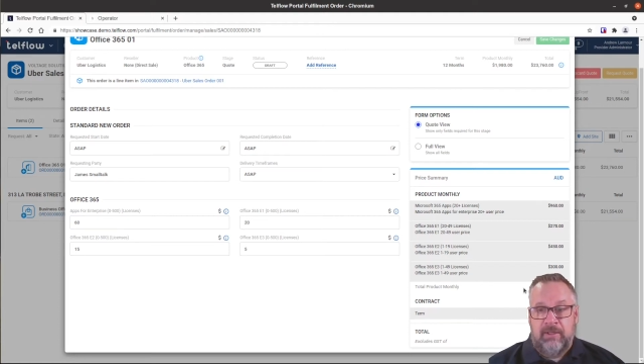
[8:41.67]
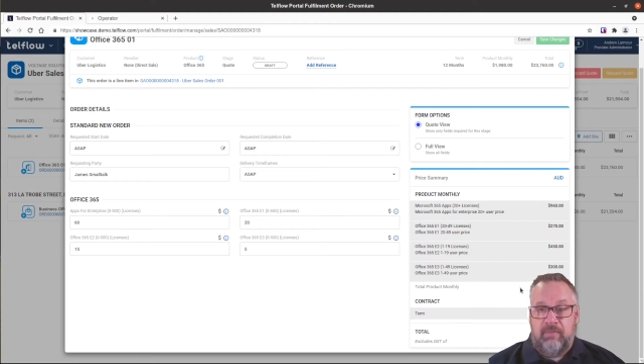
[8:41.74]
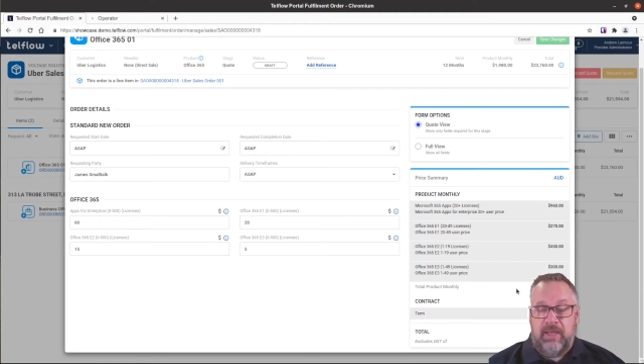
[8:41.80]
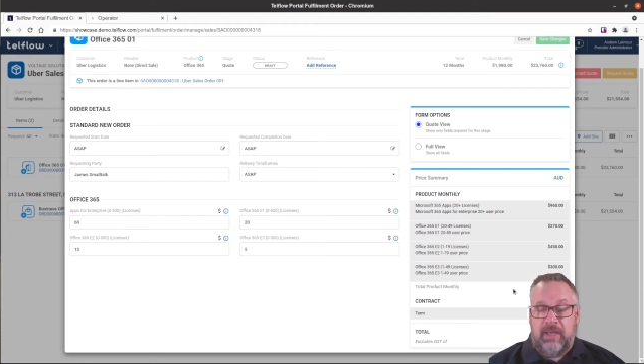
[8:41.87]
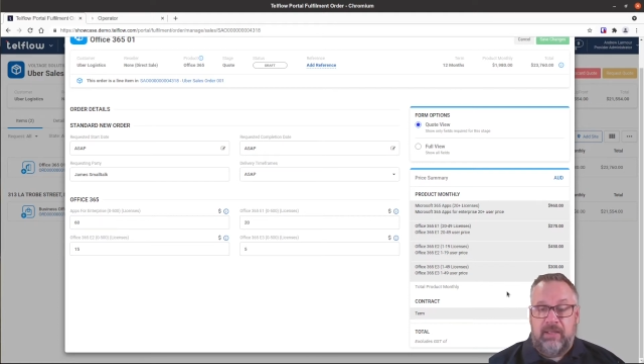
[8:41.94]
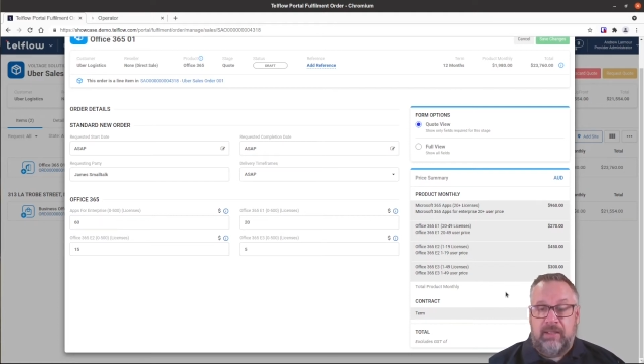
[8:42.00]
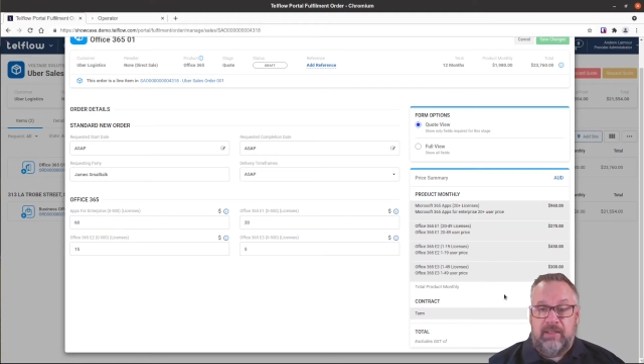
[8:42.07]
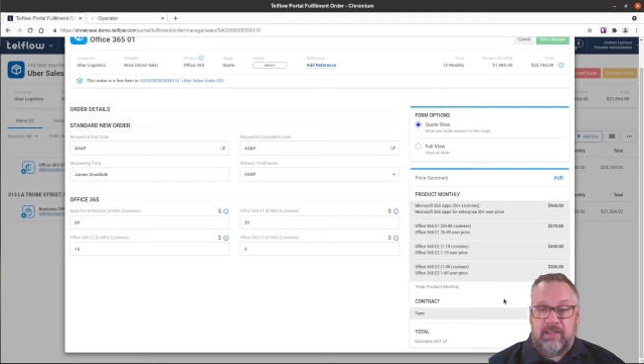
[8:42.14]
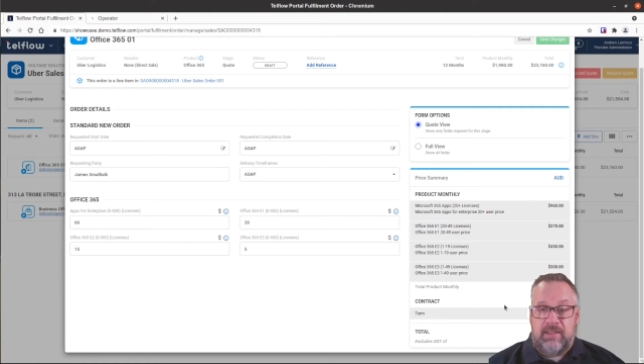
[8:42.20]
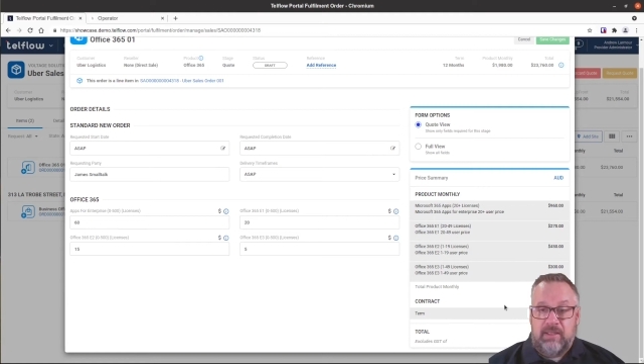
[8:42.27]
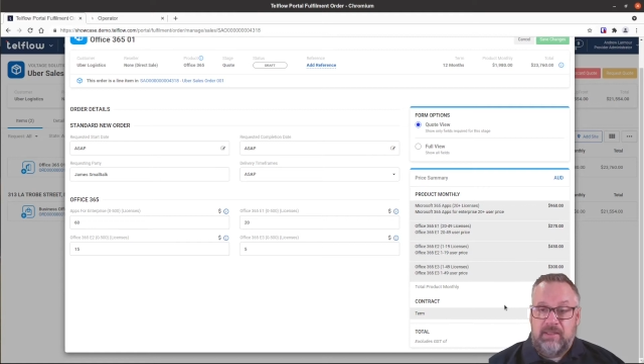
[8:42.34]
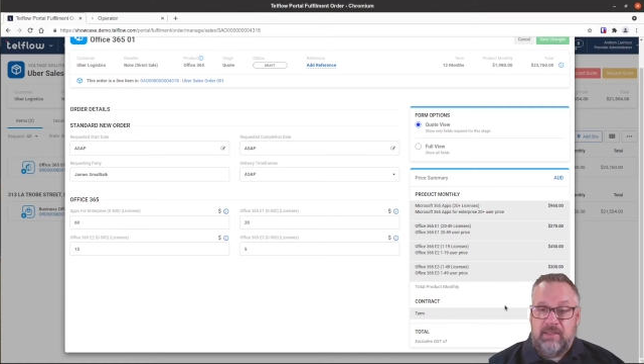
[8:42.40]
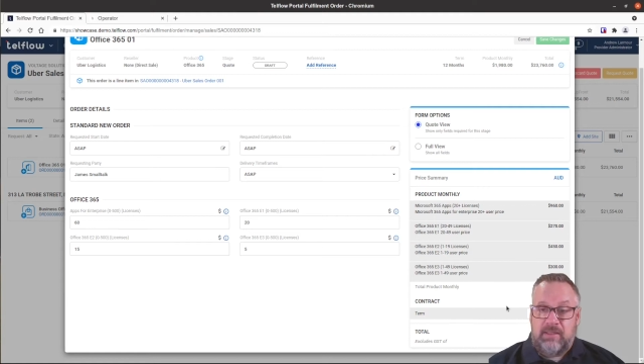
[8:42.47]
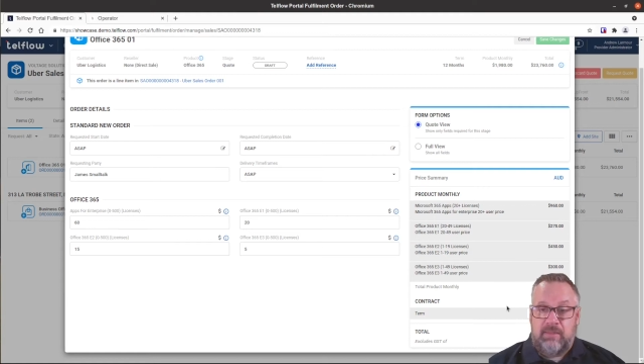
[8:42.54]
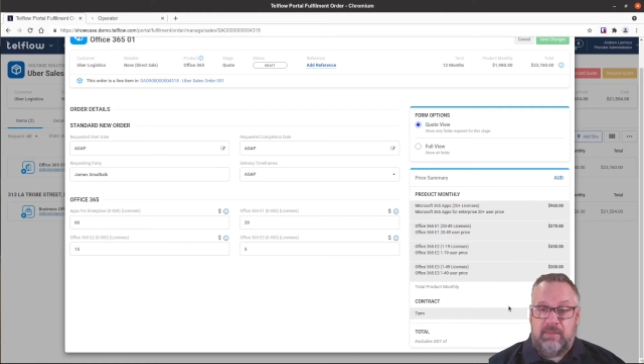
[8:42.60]
And this
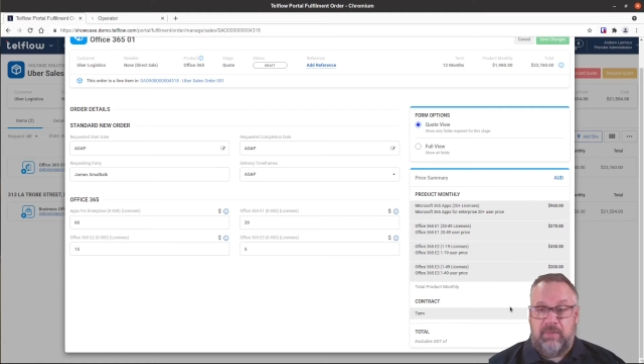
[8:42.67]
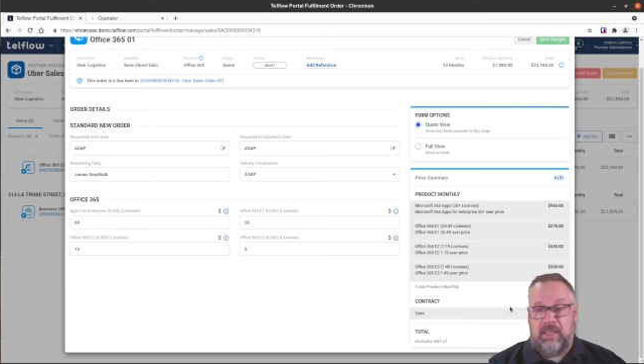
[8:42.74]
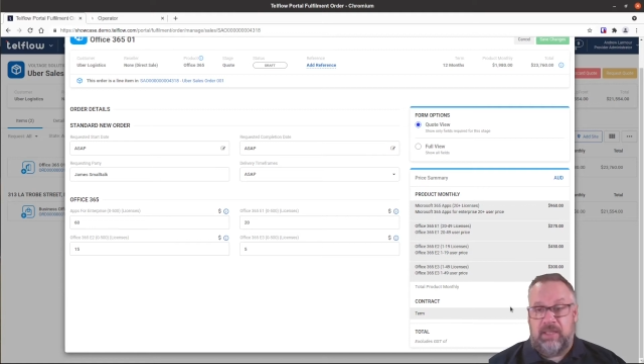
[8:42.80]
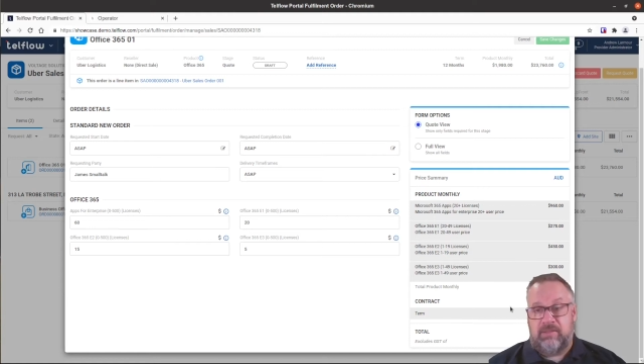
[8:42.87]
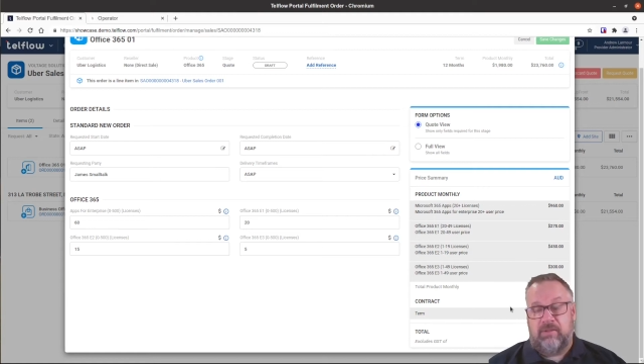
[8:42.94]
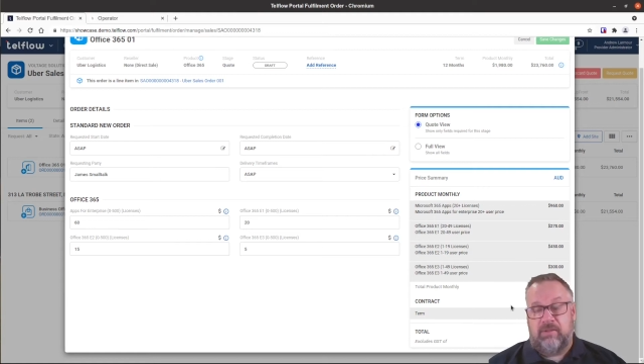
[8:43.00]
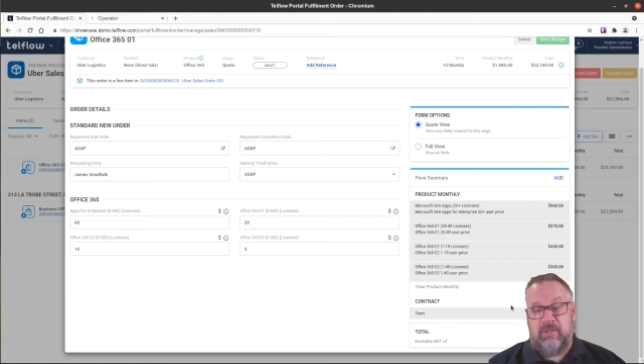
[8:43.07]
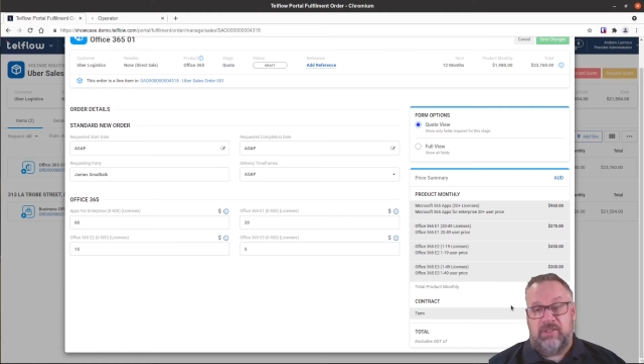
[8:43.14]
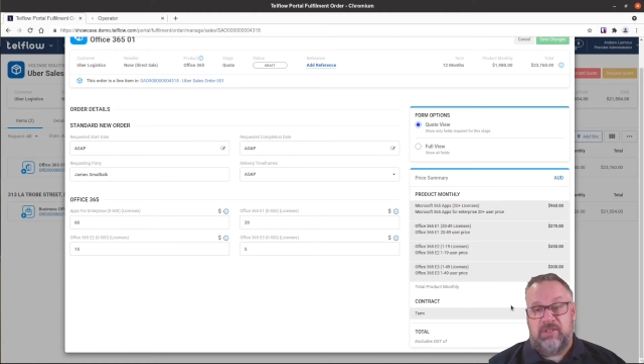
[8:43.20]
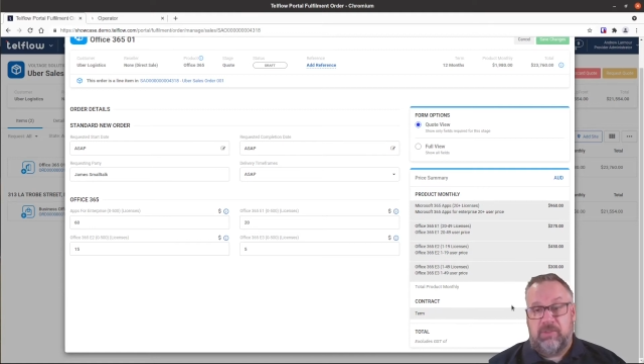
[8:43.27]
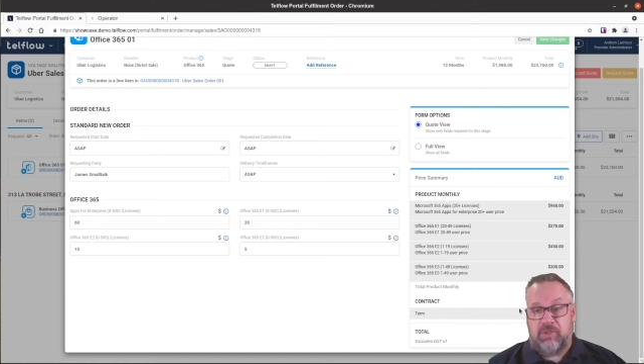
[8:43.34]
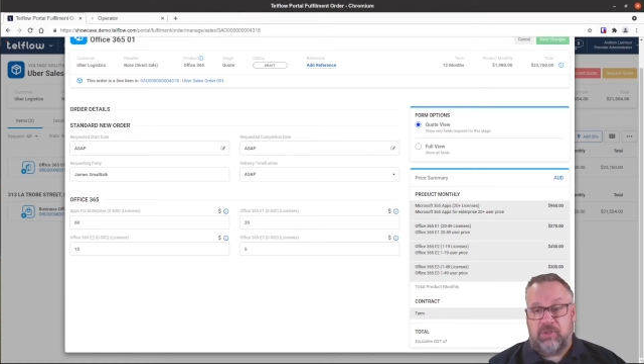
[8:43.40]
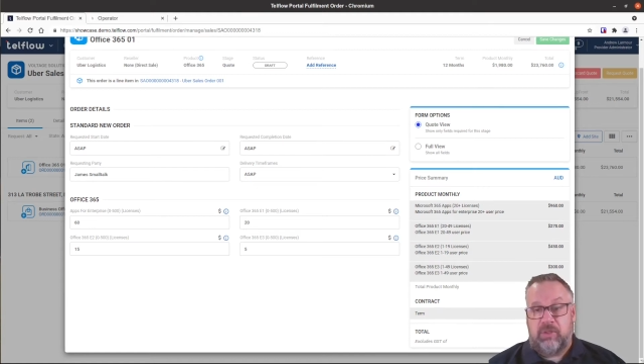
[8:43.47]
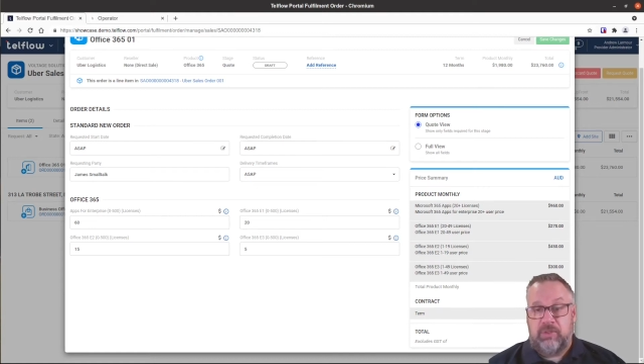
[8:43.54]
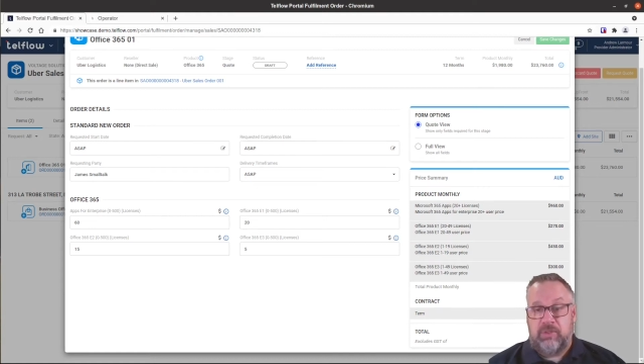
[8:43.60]
is based on a
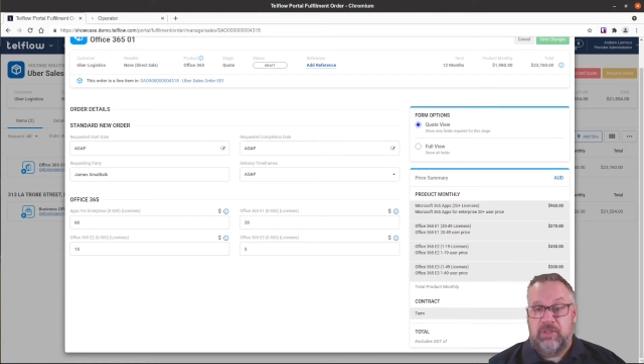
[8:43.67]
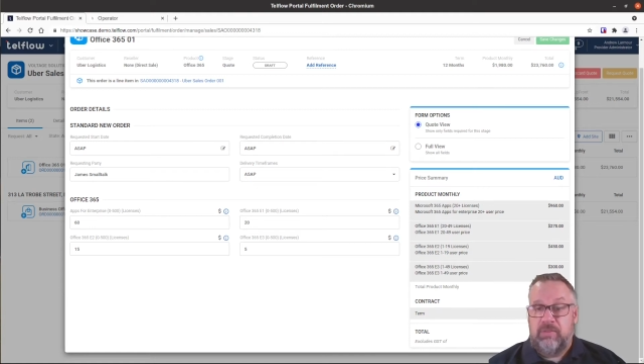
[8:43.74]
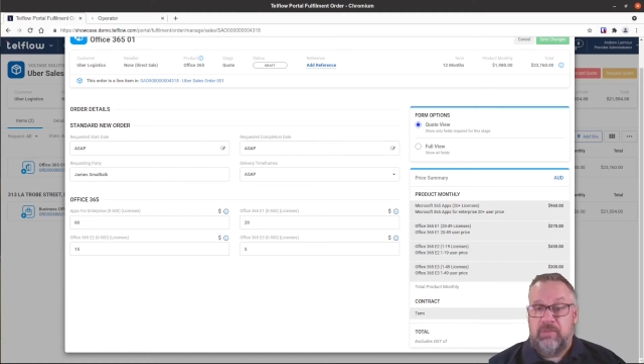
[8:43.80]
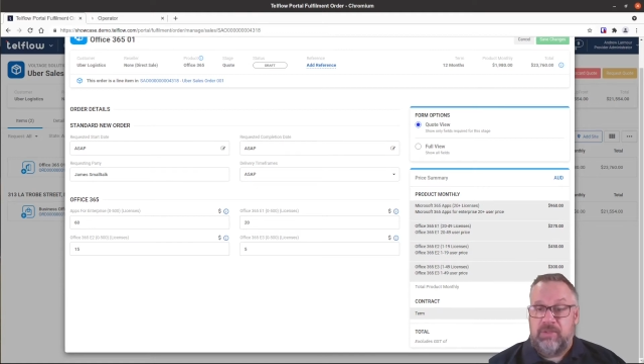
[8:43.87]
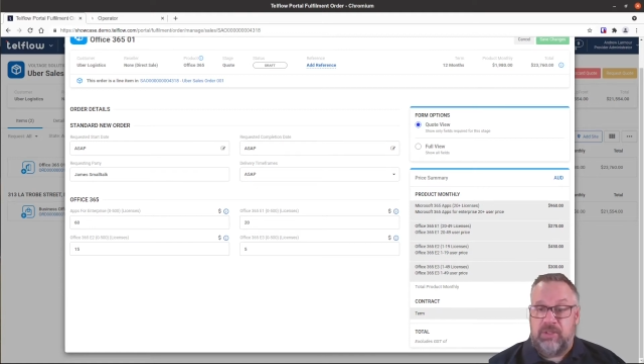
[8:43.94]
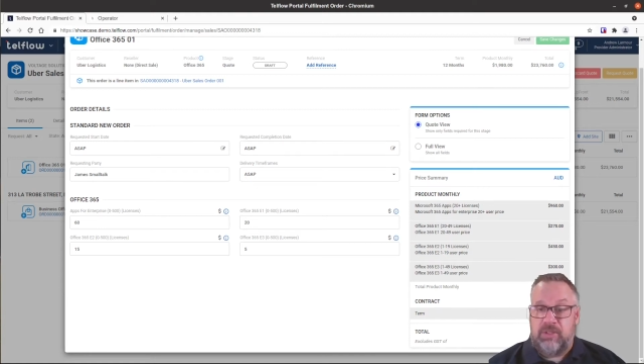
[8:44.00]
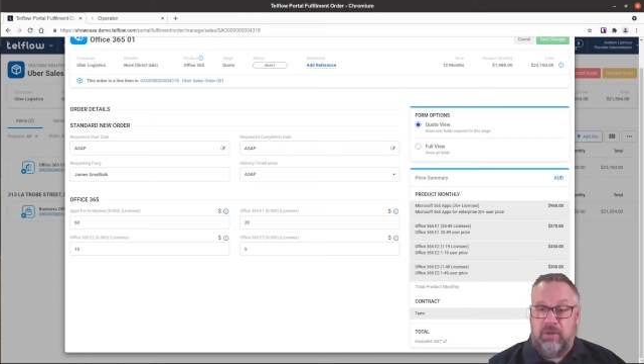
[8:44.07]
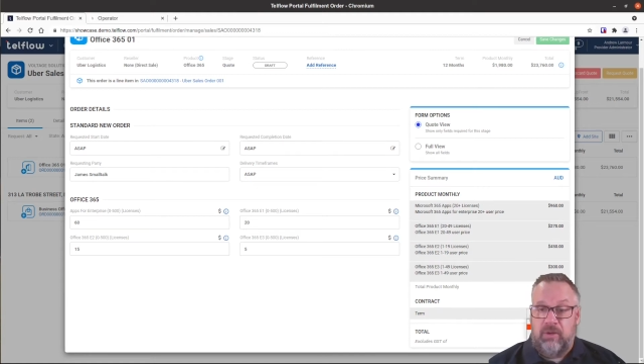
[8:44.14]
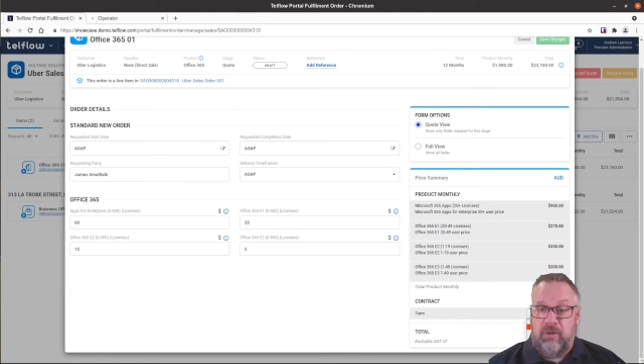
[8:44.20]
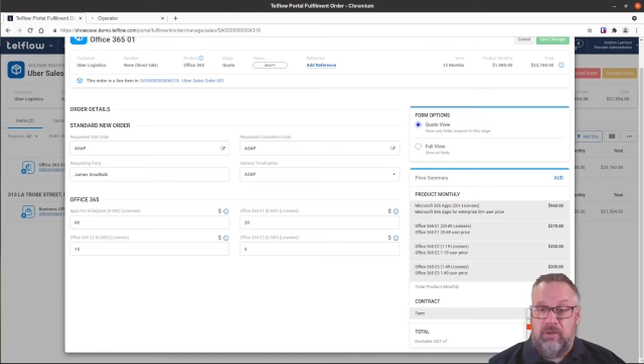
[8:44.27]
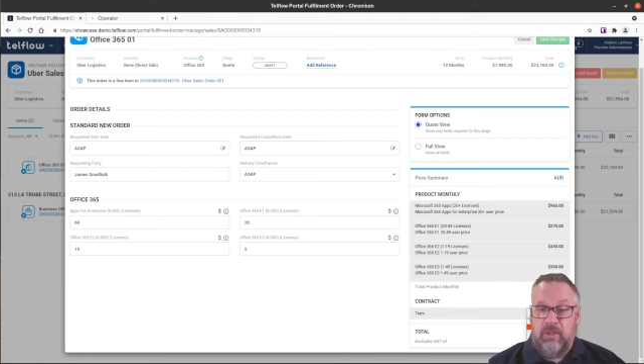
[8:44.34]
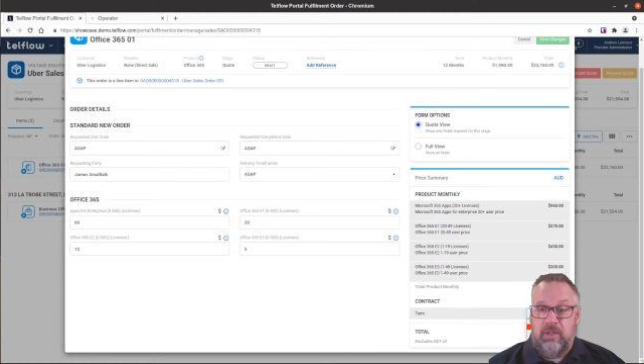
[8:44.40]
subscription, so